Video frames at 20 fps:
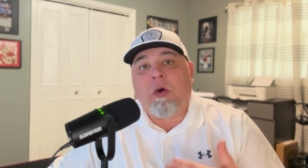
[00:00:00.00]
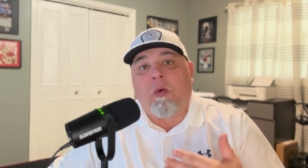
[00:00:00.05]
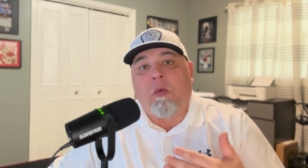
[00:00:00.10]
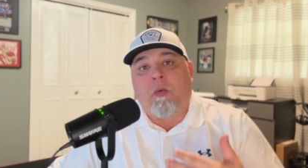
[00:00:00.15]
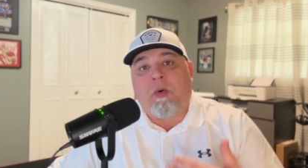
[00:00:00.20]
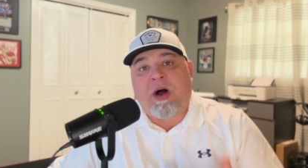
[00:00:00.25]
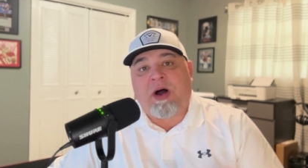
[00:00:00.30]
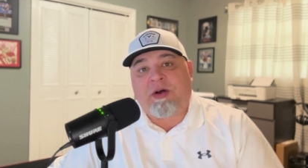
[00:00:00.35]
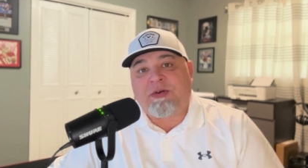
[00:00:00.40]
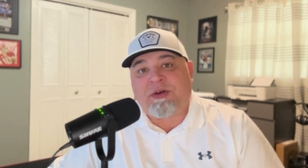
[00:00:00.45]

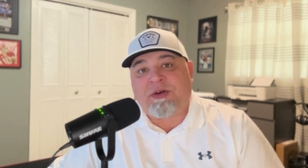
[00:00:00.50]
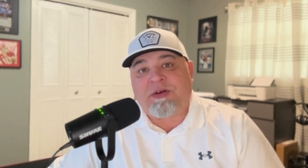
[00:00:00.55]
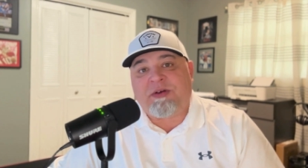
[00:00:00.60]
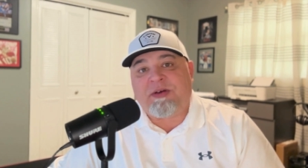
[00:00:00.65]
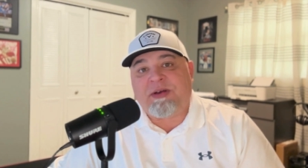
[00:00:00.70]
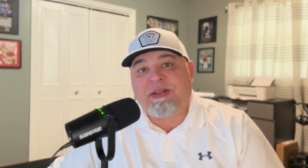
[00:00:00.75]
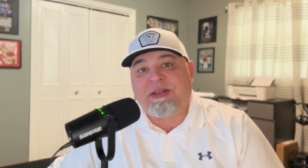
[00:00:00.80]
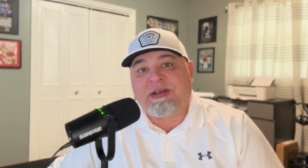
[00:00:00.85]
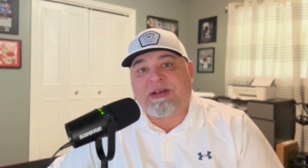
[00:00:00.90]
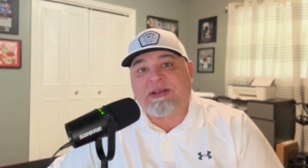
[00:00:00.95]
while
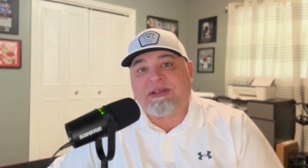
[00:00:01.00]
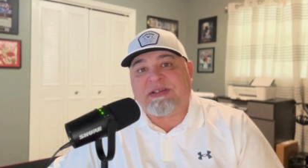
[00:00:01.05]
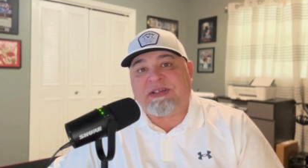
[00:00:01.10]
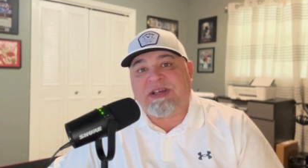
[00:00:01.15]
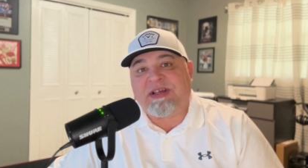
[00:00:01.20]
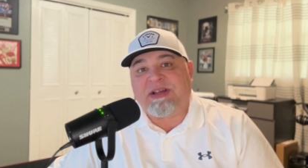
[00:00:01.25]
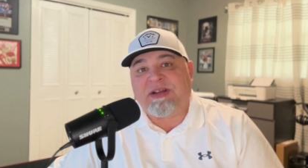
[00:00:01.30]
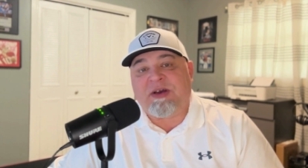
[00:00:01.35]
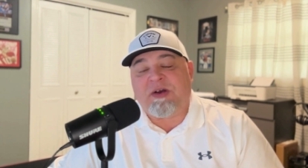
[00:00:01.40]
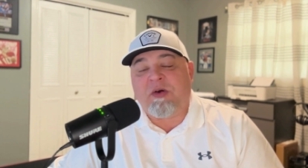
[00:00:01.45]
you're in the
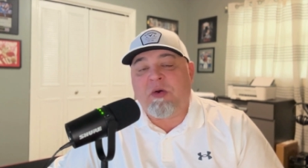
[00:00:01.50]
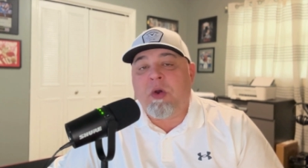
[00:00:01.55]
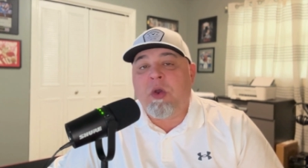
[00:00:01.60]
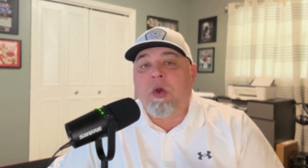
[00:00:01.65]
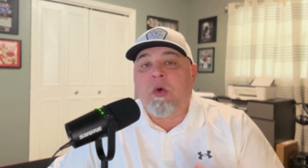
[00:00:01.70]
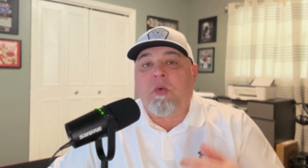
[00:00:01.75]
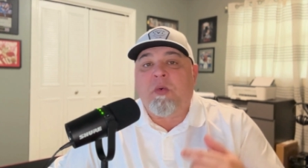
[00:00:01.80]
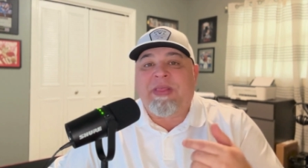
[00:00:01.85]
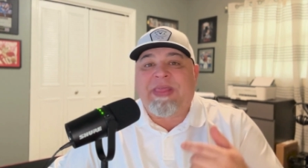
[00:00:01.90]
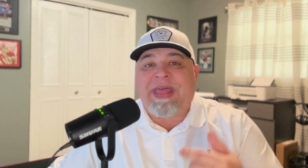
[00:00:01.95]
casino
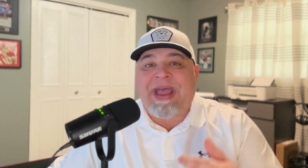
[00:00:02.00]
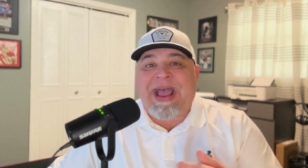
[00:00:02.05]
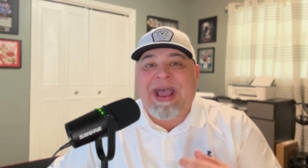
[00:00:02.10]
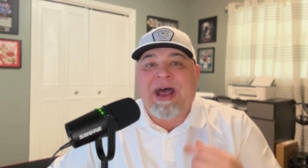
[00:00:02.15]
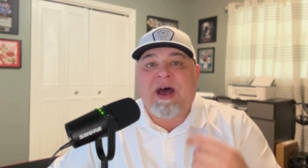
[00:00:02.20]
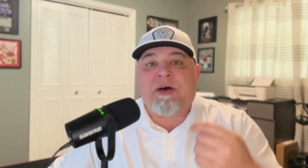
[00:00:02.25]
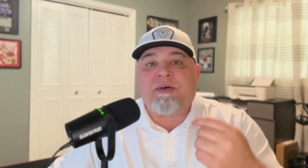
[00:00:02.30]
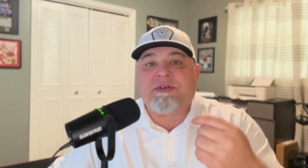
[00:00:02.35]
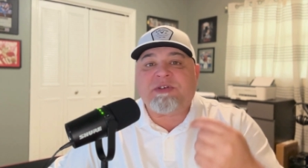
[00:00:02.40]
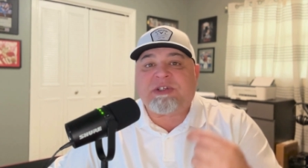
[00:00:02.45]

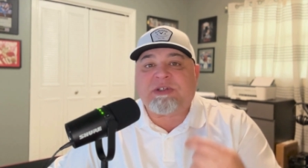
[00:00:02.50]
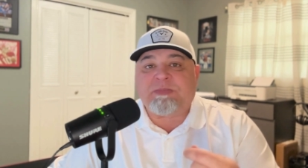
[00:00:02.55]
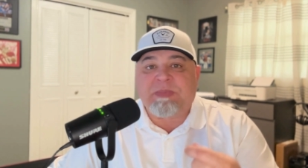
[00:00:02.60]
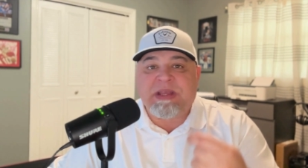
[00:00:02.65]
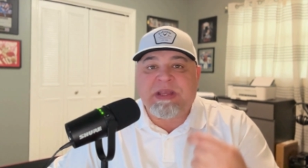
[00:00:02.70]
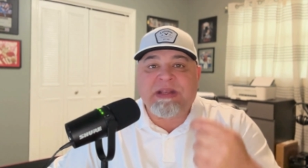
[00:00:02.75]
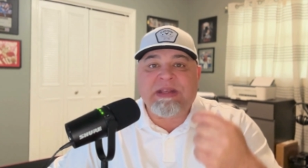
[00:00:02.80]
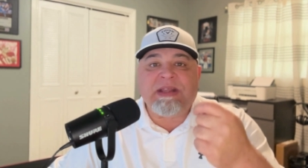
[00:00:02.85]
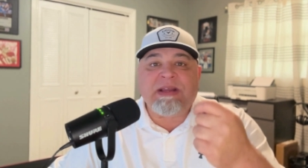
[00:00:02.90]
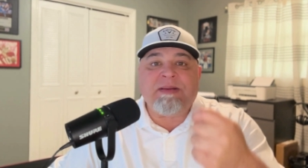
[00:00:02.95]
without
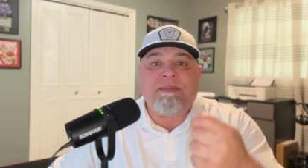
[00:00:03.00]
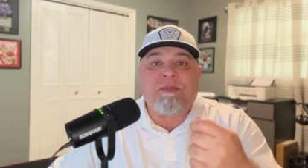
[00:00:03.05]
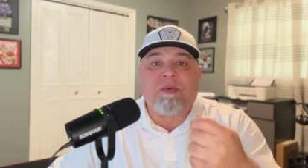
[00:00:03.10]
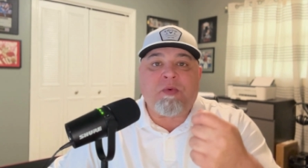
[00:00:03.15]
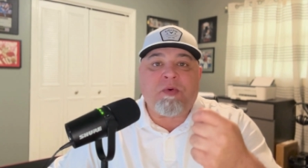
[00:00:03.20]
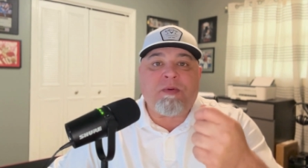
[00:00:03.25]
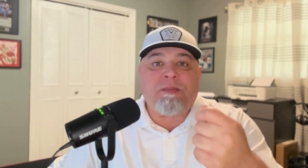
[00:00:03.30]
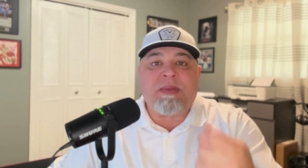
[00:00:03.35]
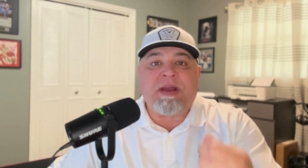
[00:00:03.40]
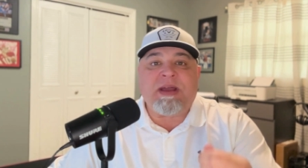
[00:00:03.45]
spending
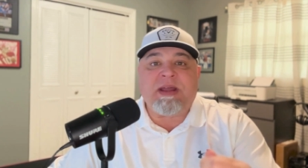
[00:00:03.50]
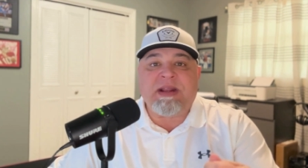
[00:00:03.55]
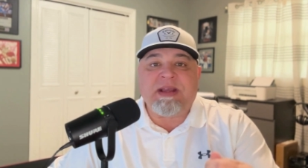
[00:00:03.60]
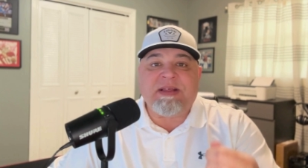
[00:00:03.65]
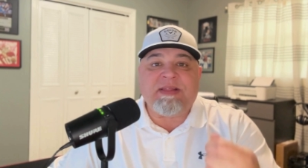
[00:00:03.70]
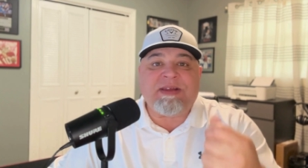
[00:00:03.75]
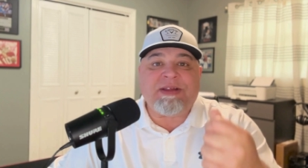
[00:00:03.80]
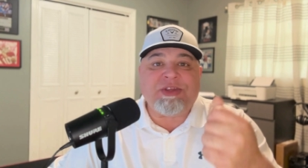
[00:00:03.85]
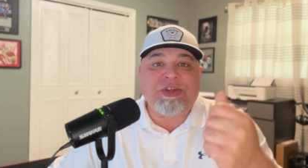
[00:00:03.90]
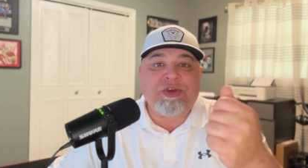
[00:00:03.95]
more
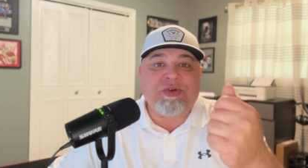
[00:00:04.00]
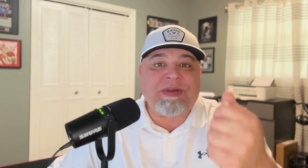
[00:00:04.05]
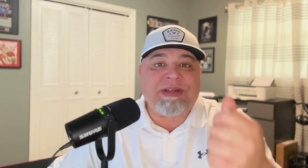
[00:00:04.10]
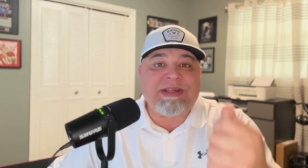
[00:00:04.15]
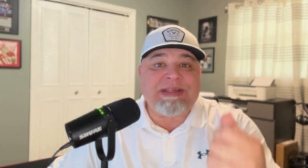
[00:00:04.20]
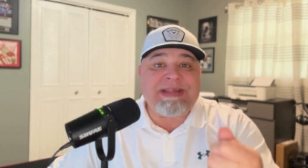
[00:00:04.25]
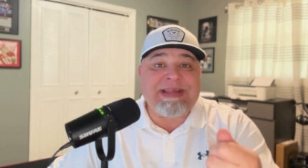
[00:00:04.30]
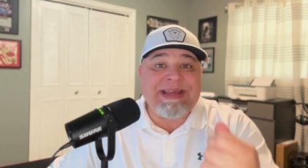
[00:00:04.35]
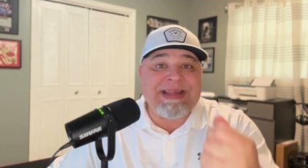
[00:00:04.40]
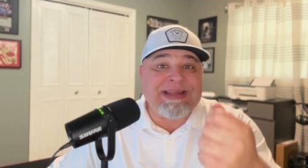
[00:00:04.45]
money than you
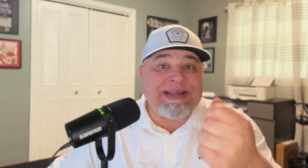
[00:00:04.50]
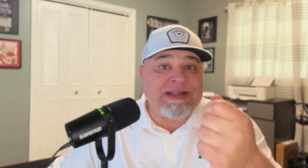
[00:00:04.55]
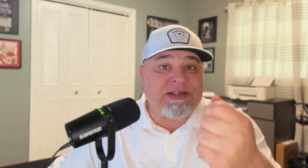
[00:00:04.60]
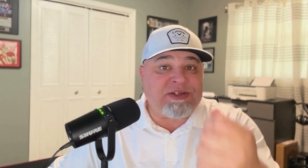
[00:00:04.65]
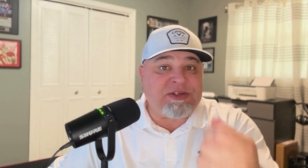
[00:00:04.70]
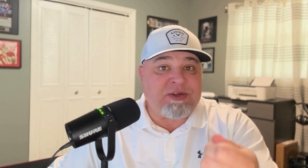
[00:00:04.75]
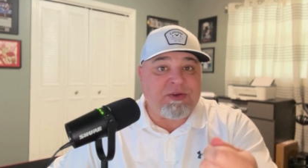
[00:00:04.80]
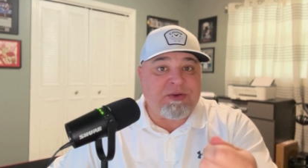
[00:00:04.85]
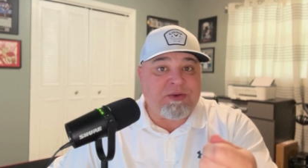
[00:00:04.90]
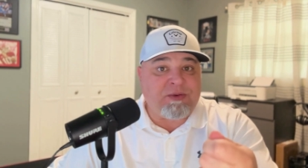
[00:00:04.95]
intended
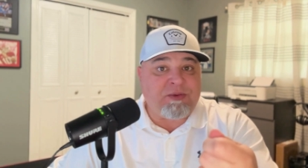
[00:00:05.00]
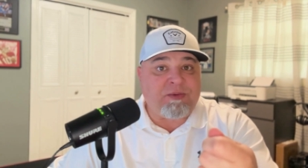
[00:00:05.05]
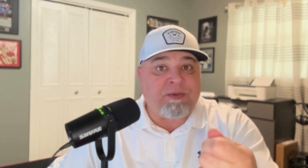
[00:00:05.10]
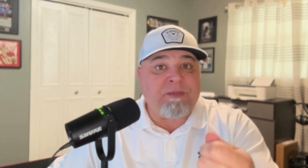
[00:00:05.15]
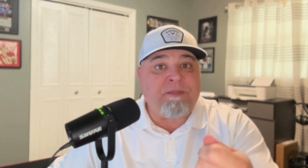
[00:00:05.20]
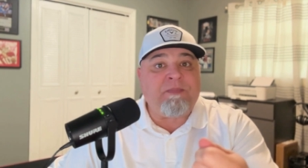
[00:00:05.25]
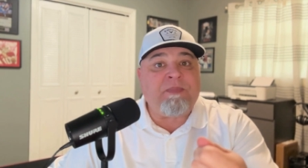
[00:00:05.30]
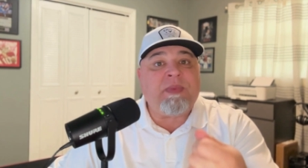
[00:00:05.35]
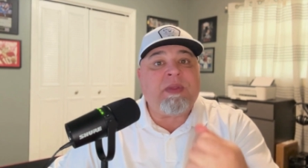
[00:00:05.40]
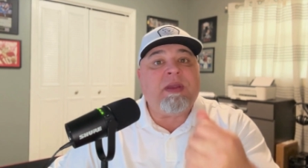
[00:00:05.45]
to
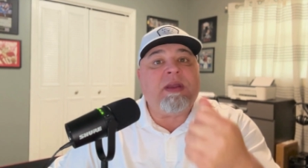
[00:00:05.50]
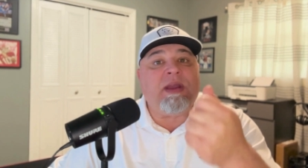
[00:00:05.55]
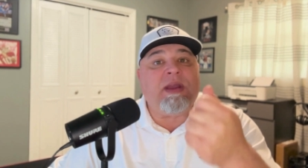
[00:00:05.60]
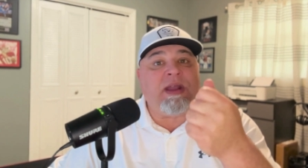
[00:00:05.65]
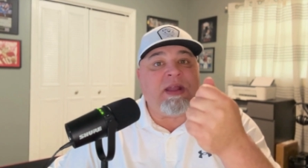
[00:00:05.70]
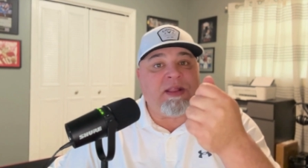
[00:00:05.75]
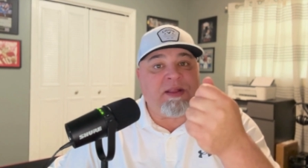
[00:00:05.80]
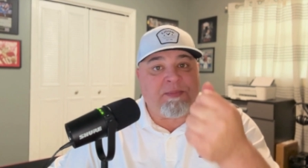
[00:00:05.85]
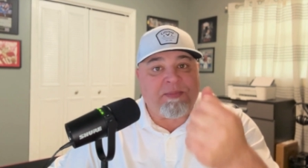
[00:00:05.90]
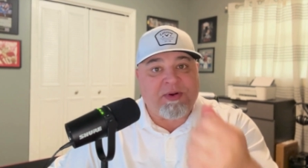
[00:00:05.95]

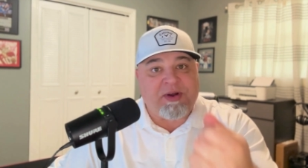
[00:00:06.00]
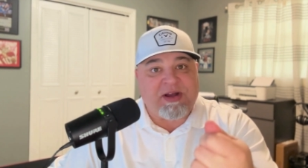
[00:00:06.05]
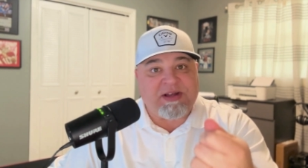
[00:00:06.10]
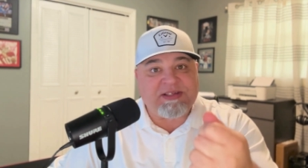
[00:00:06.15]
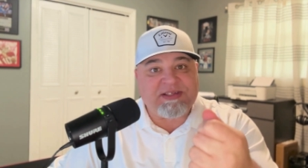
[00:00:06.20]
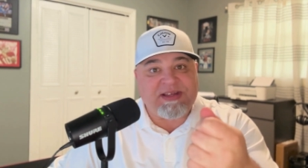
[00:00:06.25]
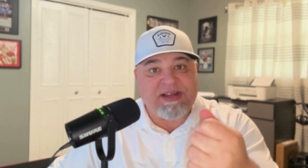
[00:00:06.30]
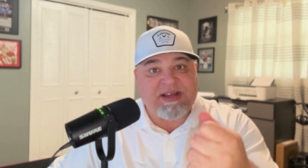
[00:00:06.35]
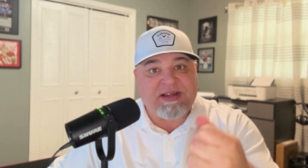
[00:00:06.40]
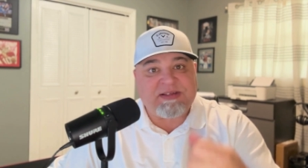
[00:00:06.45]
in the
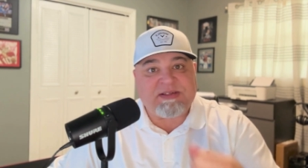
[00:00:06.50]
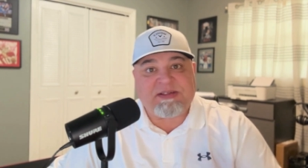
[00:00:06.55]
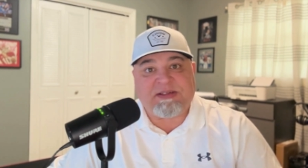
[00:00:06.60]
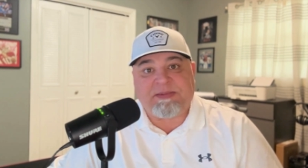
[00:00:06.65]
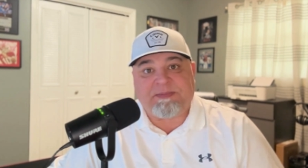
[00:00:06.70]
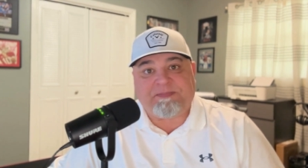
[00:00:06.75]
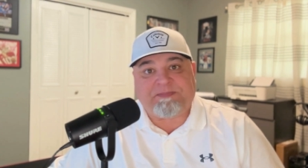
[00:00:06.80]
process.